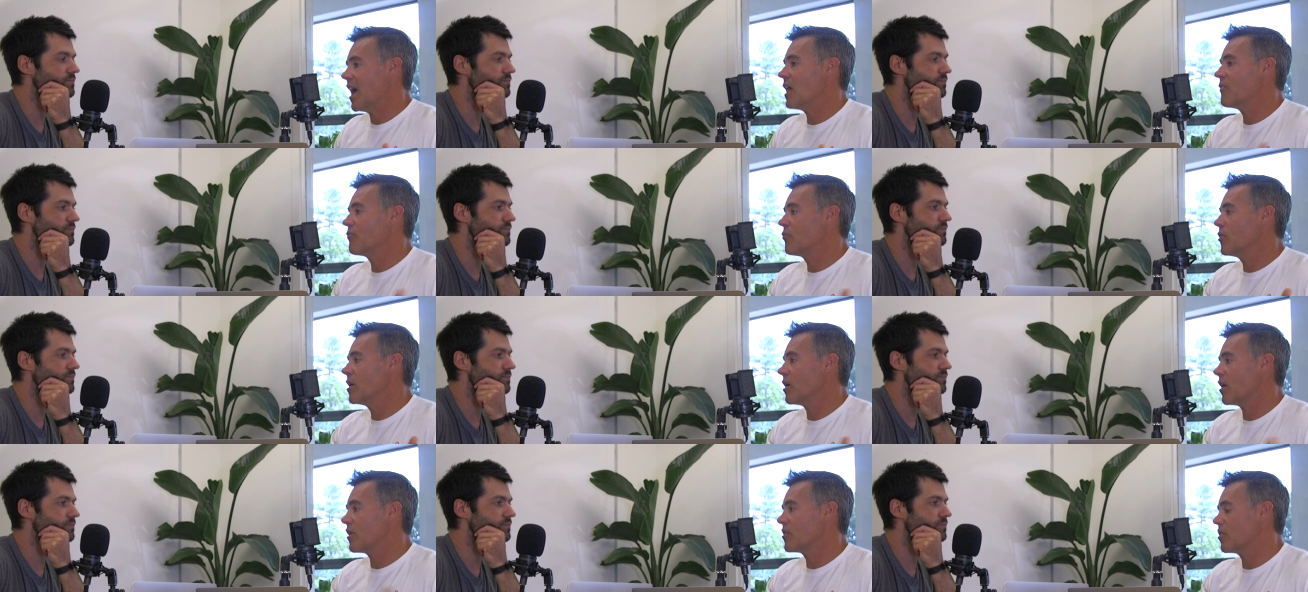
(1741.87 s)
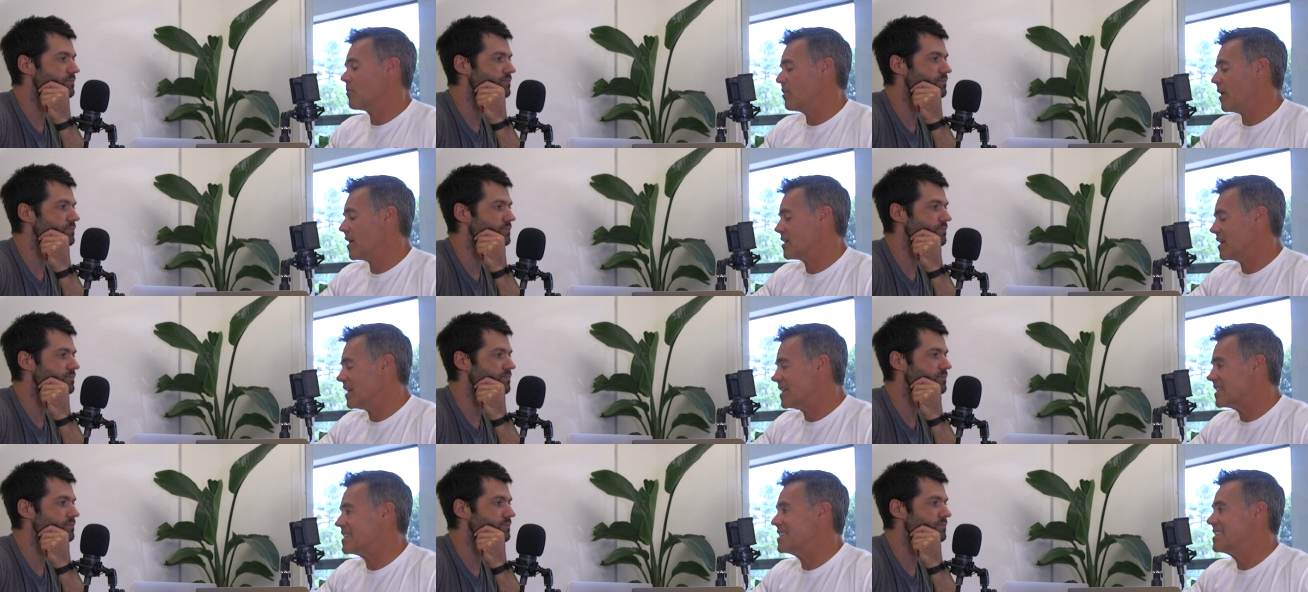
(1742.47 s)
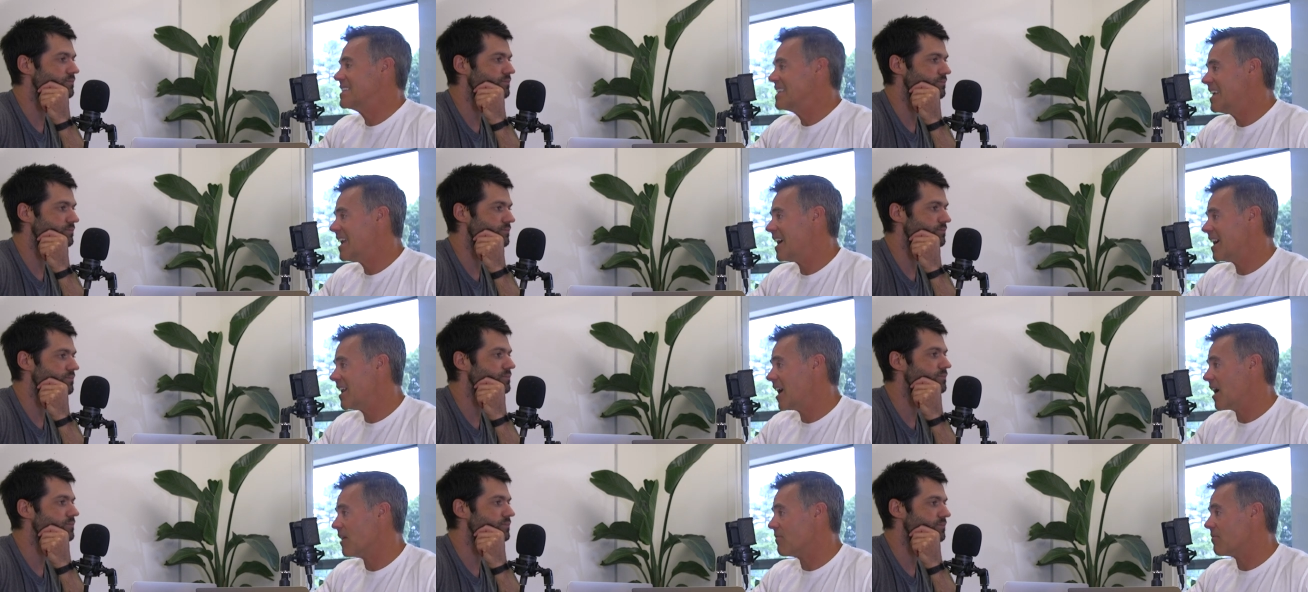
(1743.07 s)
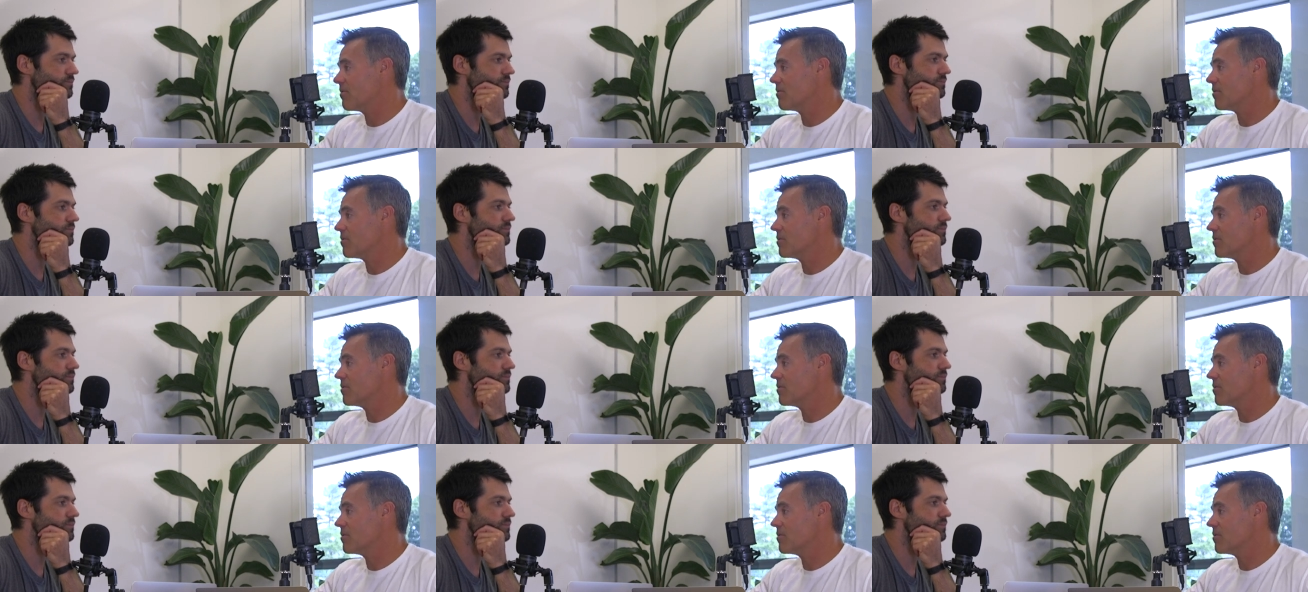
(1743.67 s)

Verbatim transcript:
Speaker 1: every other event. It's DNF,